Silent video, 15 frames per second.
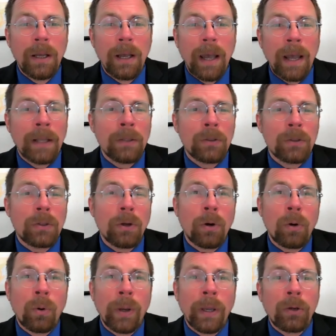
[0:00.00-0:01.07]
And
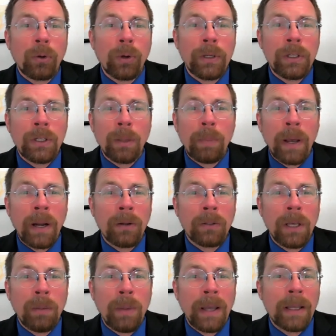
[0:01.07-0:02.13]
so increasing the
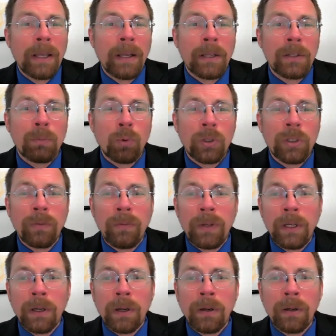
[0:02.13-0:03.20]
penalty and making it more
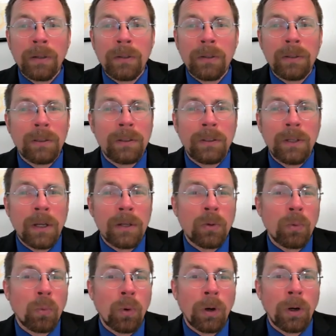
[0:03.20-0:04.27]
severe
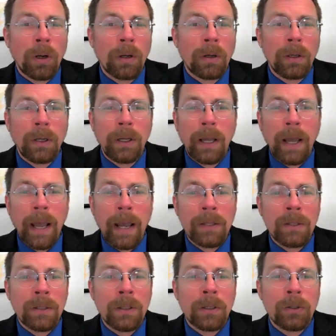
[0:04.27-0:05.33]
doesn't work
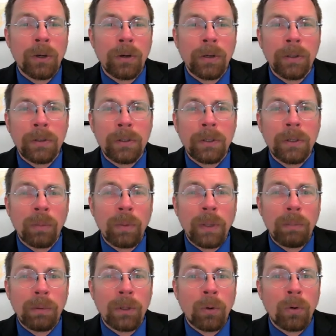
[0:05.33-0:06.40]
as a deterrent.
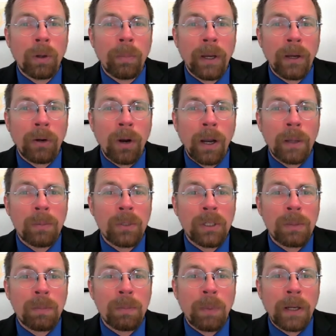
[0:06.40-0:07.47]
People don't commit crimes
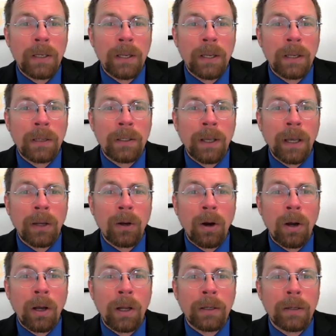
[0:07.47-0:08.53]
expecting to get
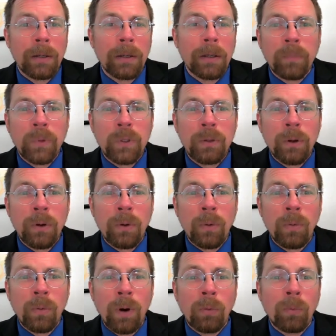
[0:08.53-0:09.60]
caught. So
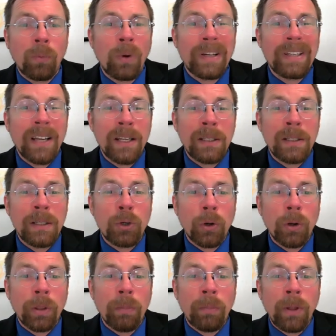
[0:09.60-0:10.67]
what does
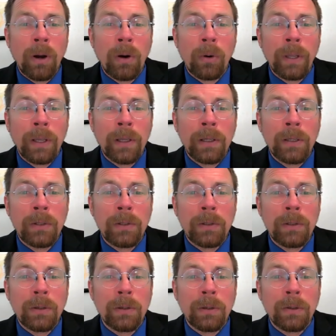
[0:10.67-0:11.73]
deter them, though, is
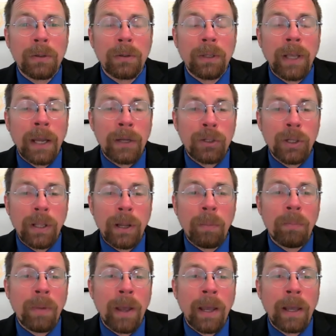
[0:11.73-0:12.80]
catching
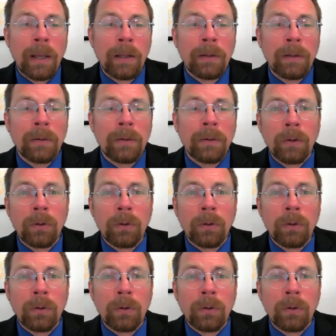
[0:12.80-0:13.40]
them and